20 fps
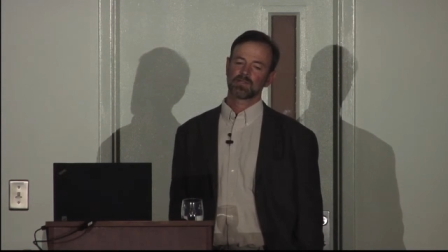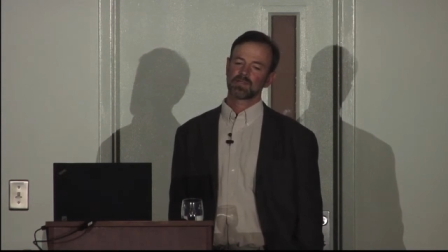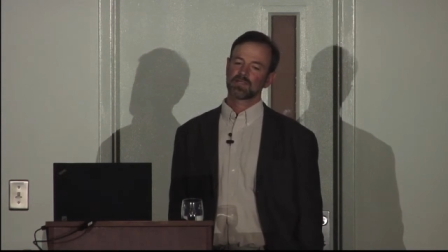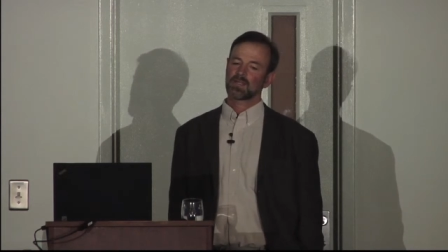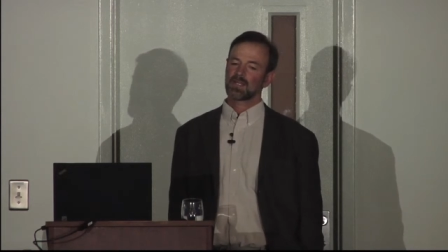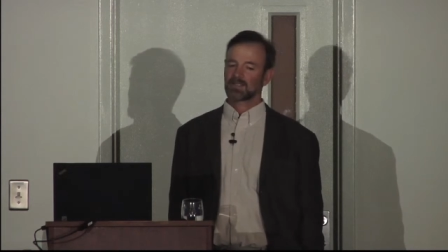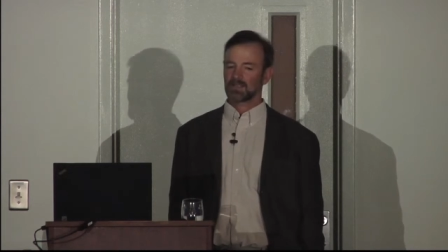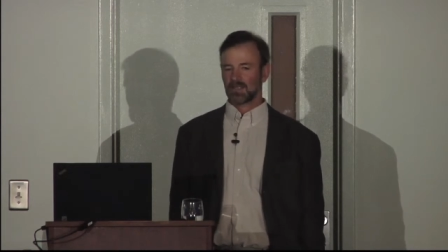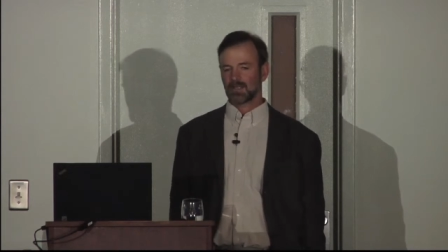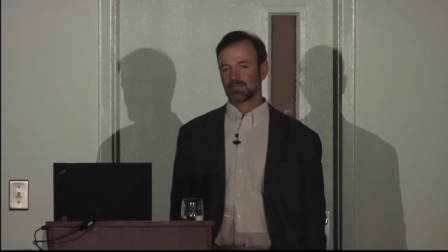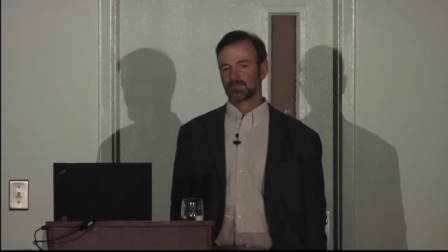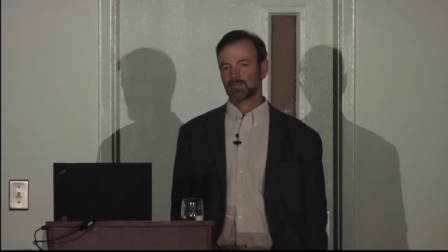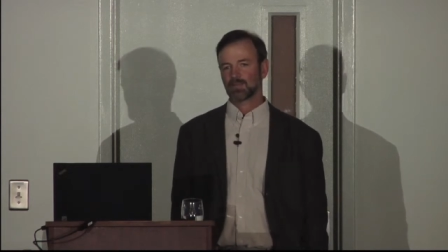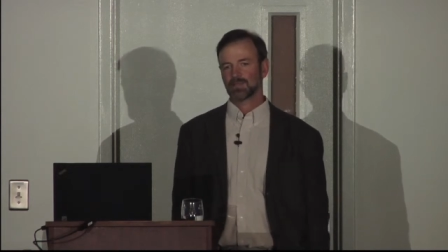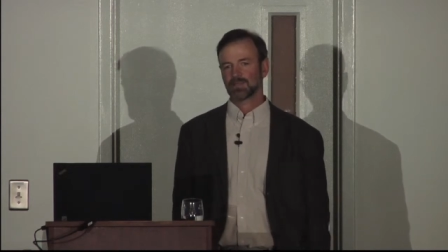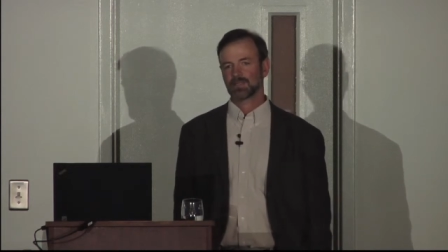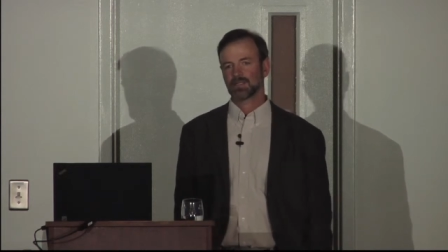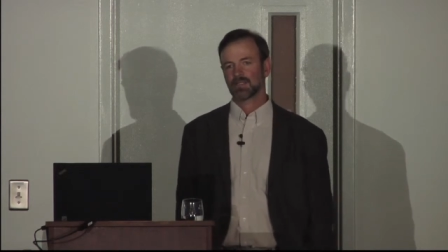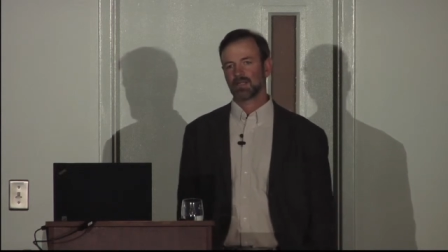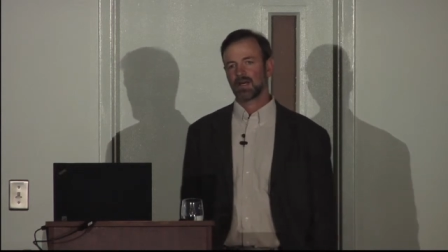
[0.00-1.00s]
work, and I like
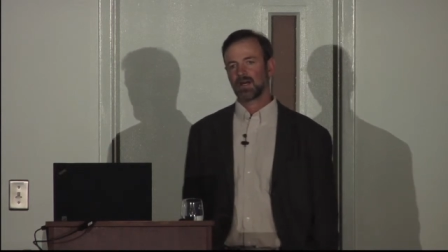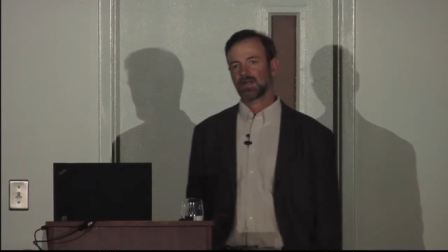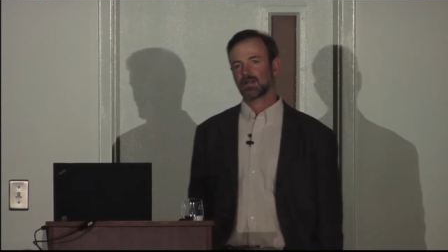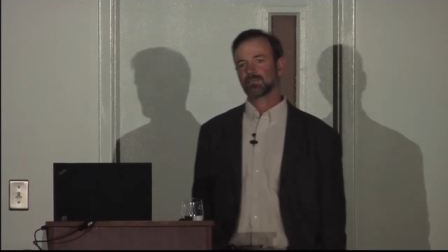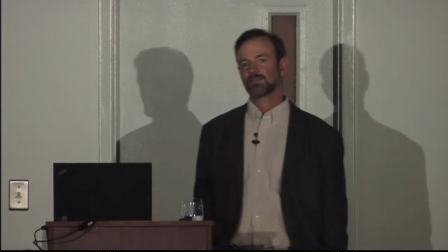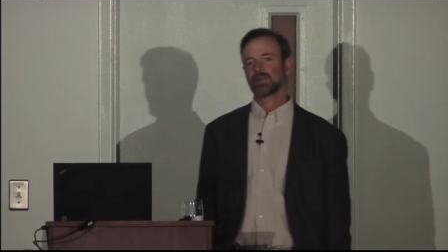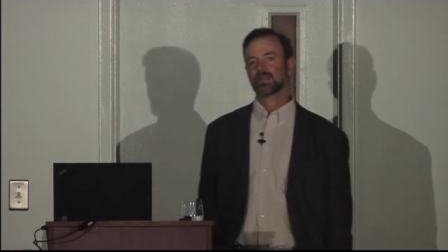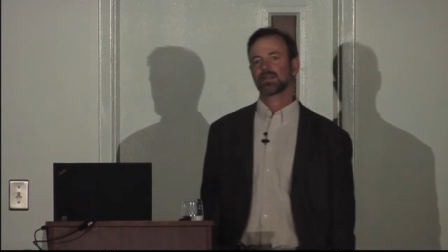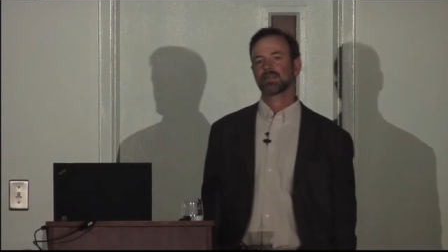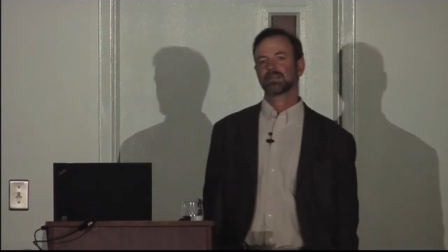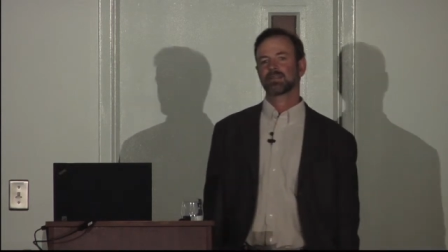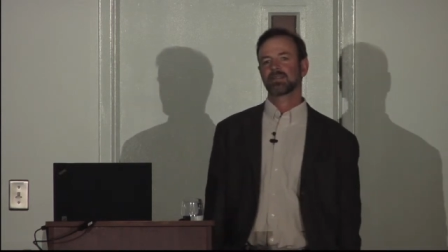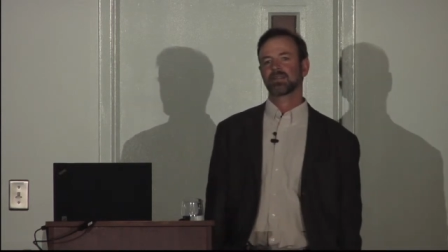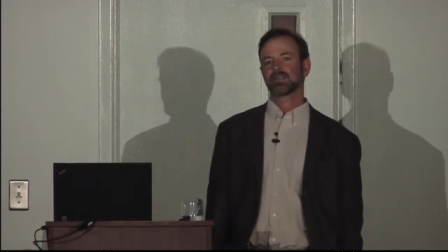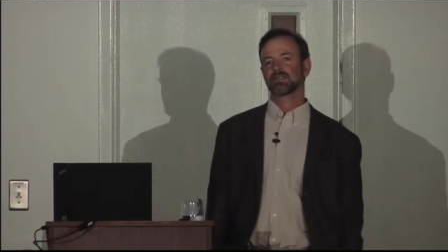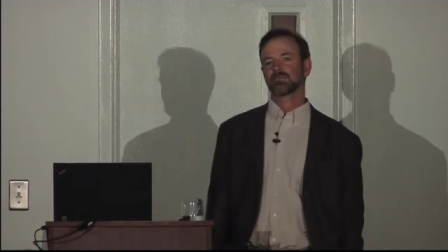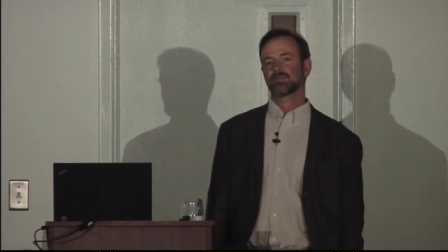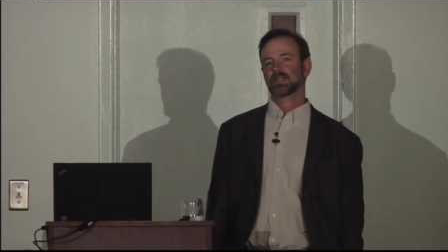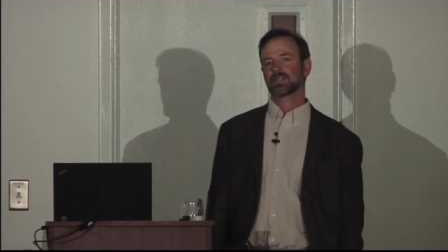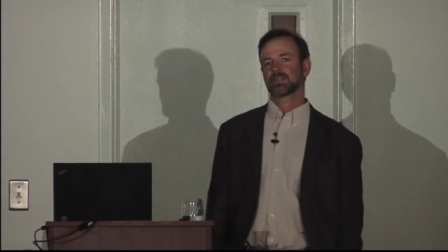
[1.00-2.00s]
birds a lot, but I
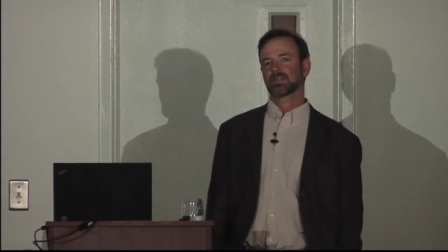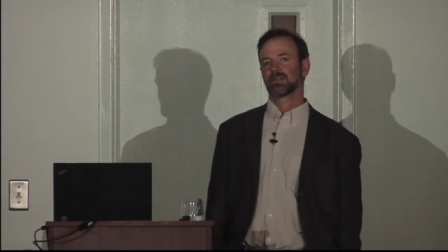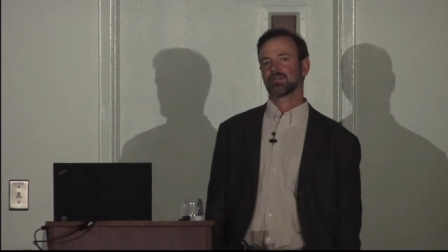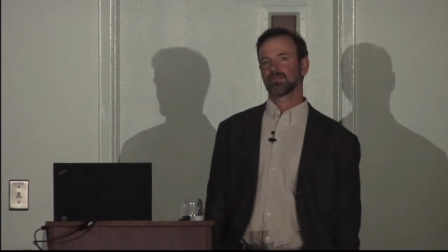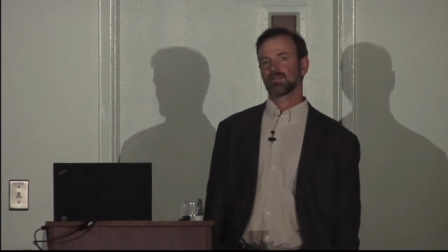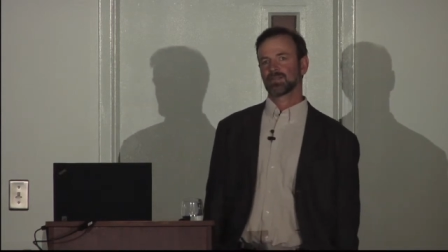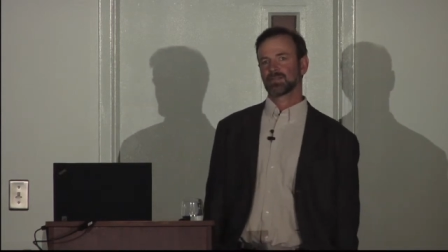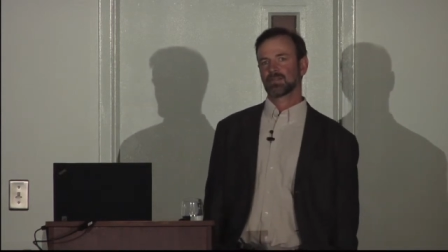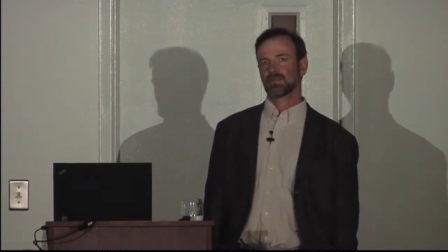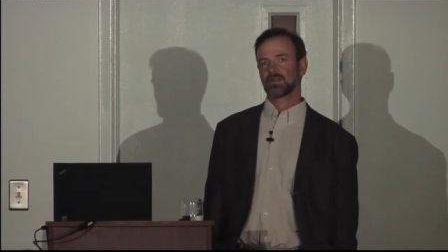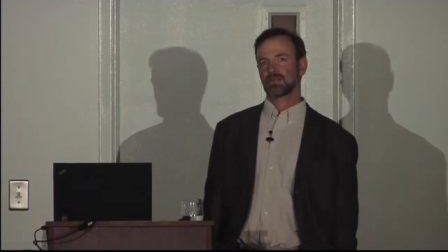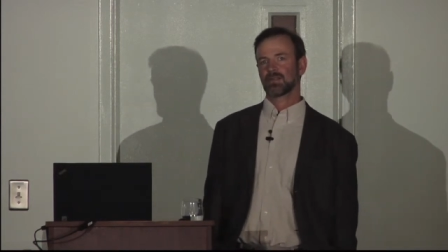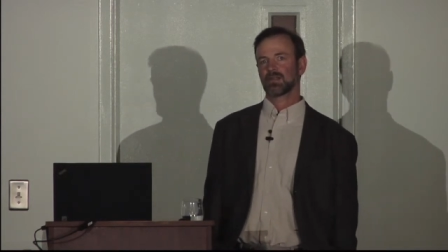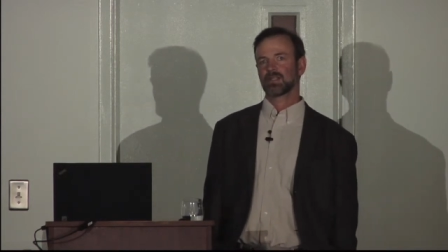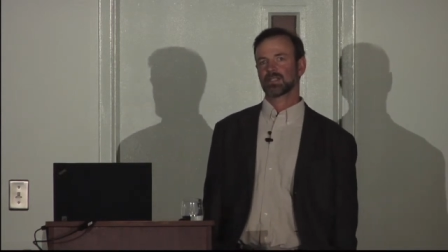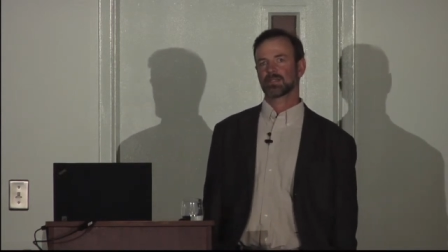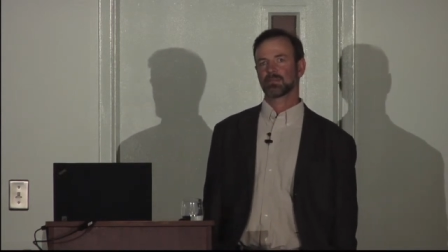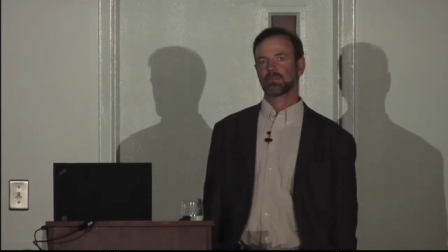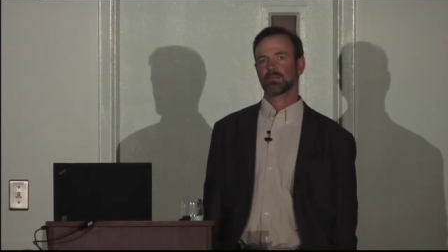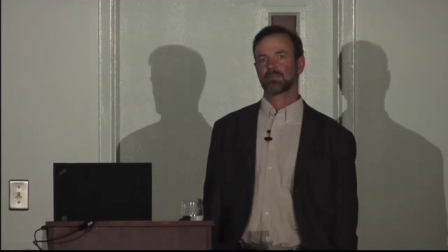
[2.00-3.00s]
think of myself as a,
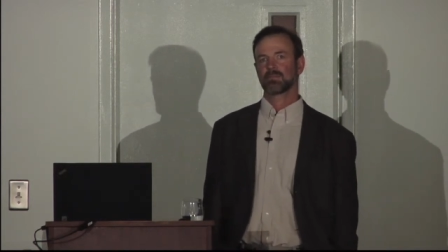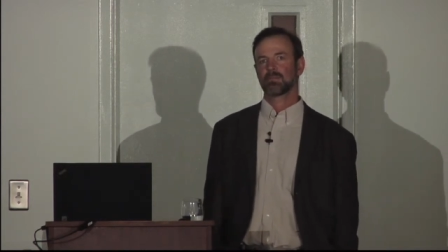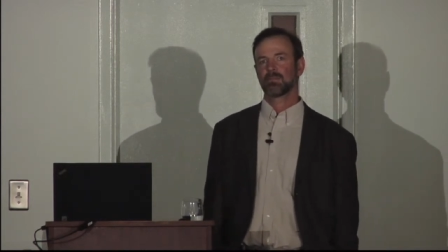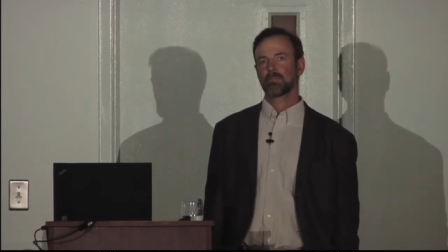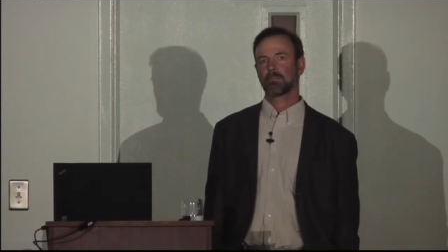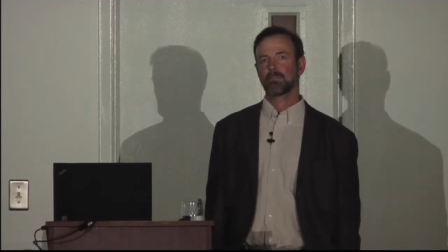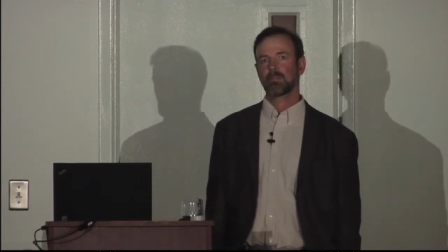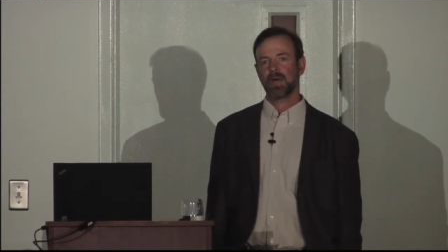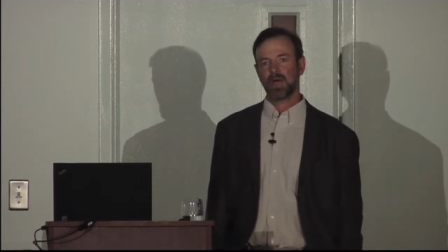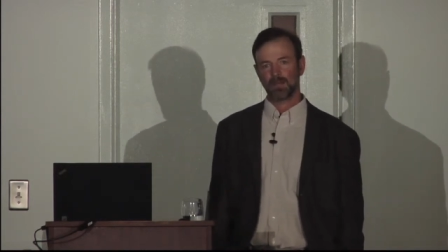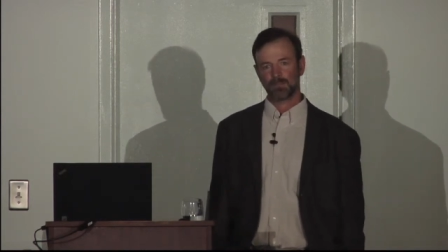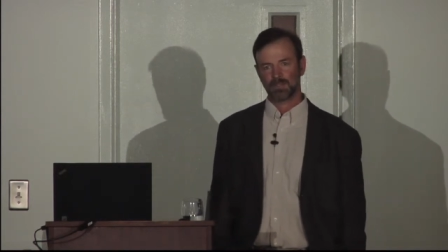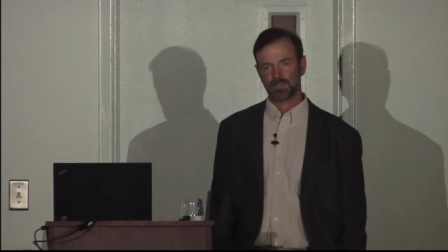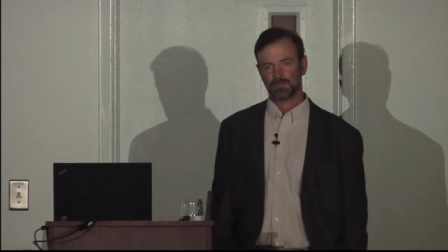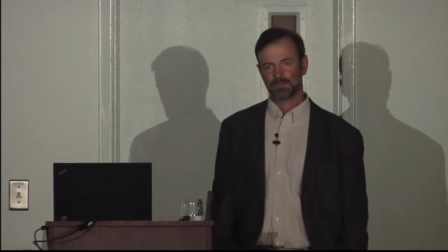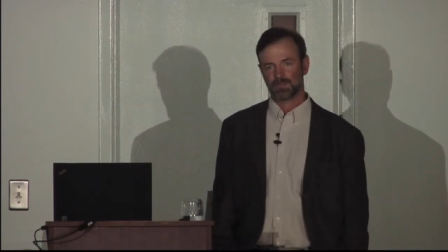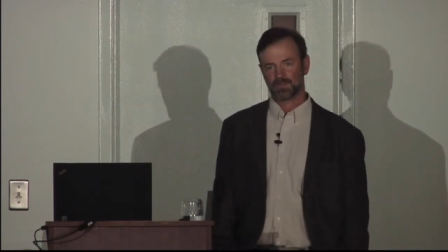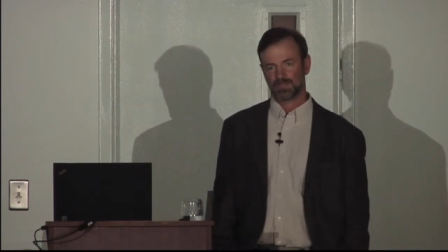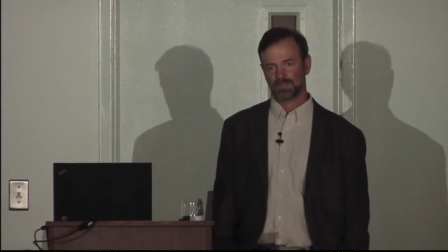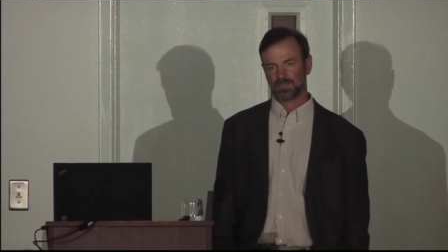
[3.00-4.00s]
as a mammal
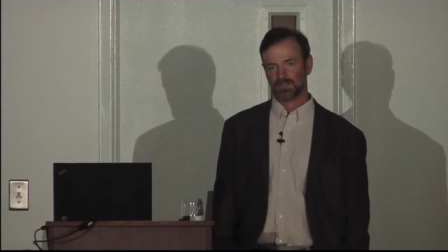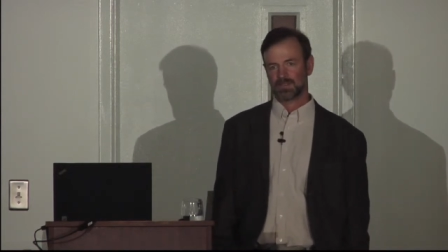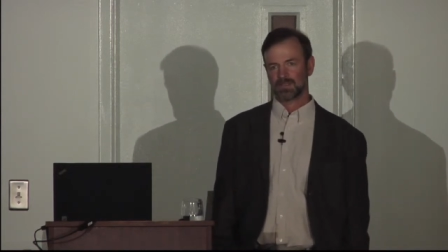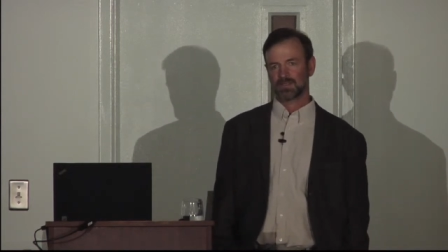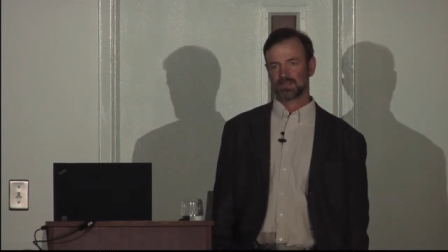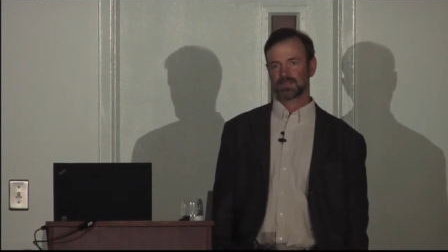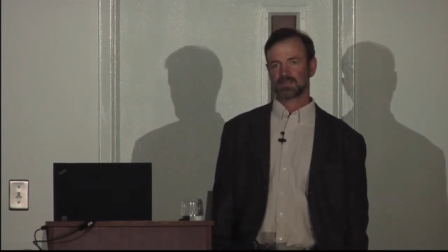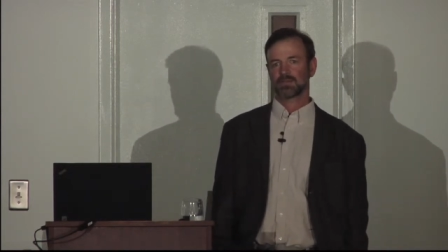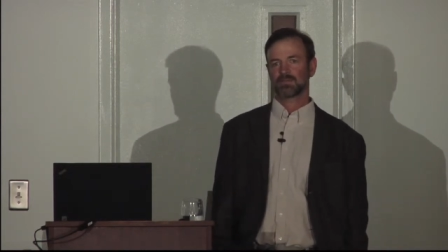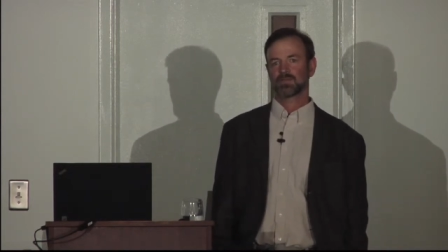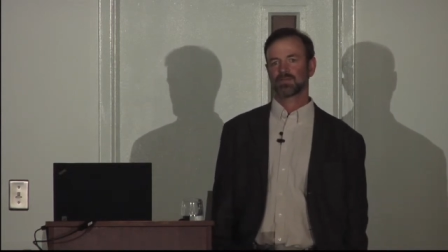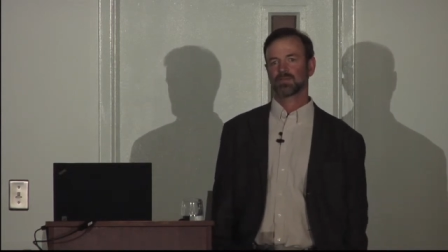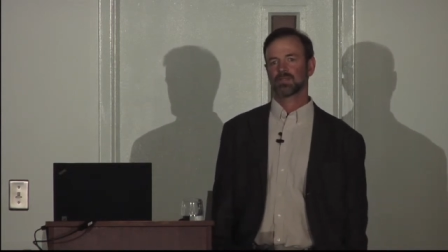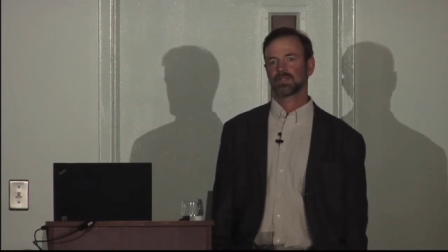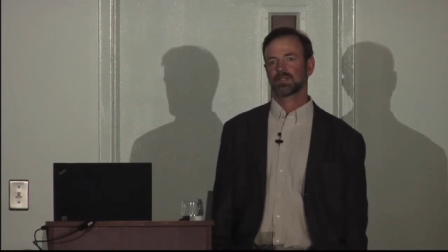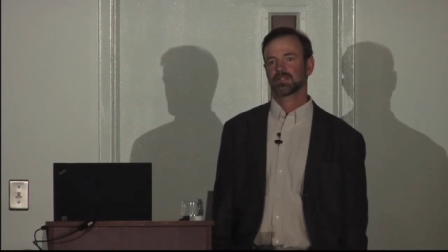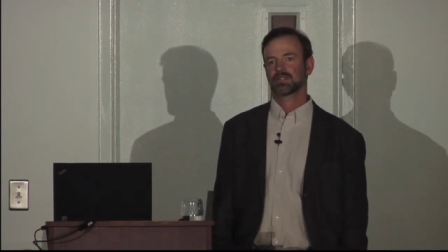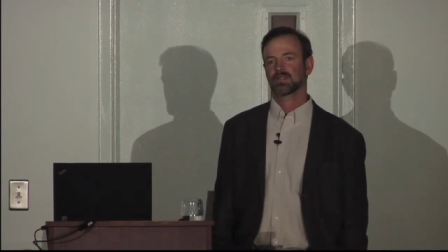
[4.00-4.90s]
person to some degree.